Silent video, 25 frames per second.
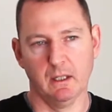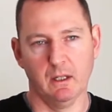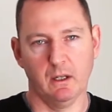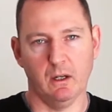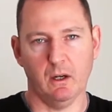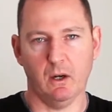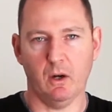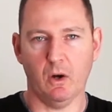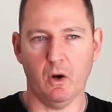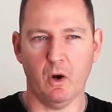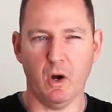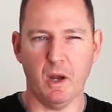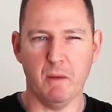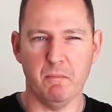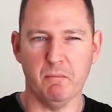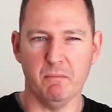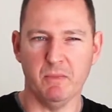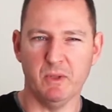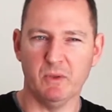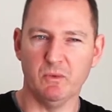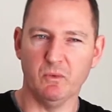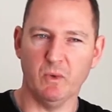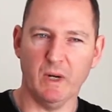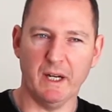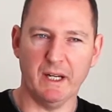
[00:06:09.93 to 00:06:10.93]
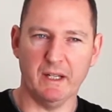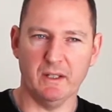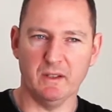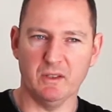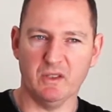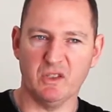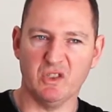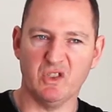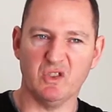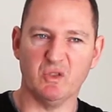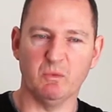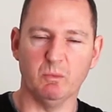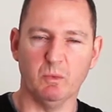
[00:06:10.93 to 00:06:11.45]
high mid-range
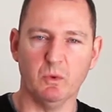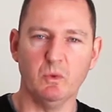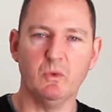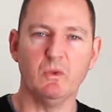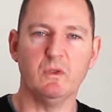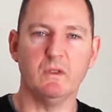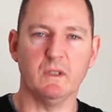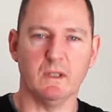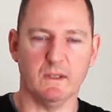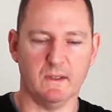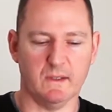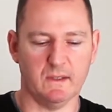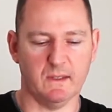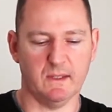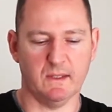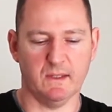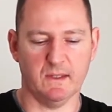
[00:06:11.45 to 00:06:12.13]
smoothness to the